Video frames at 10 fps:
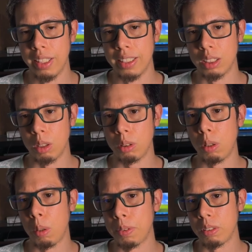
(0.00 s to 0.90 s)
So you
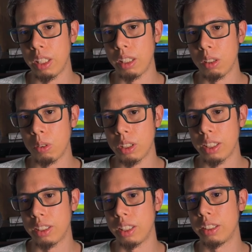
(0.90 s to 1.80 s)
have to take a note
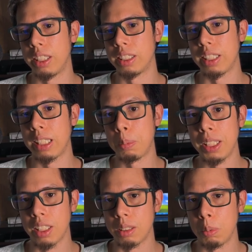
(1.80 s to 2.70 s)
that there is an
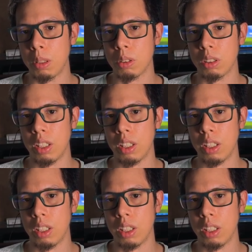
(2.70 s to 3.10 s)
advantage because